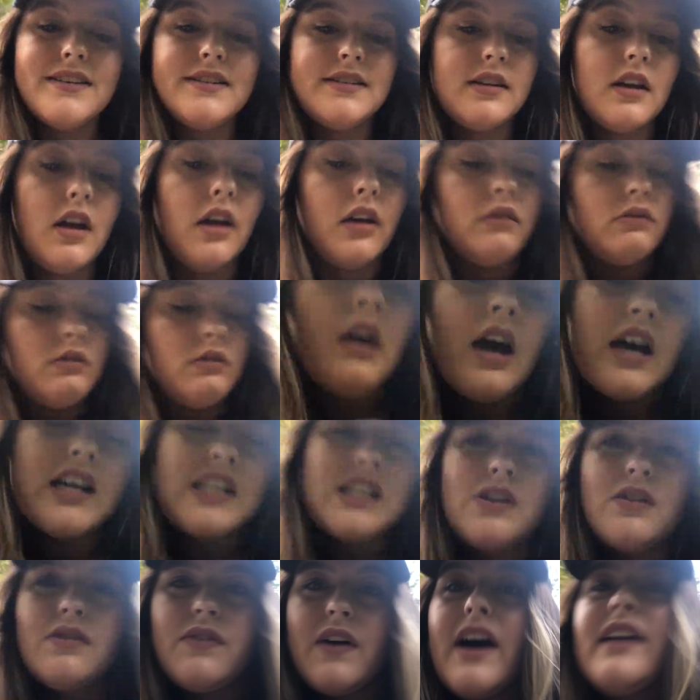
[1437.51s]
So I
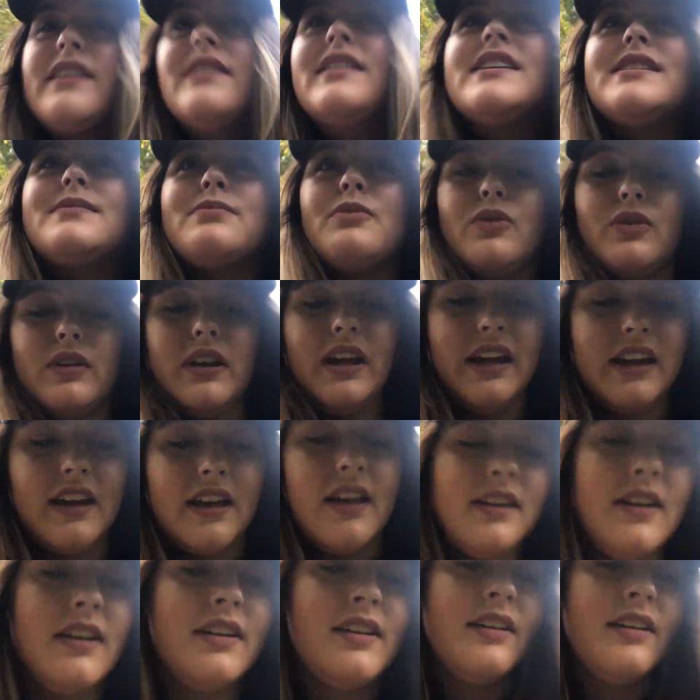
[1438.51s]
sort of had this morning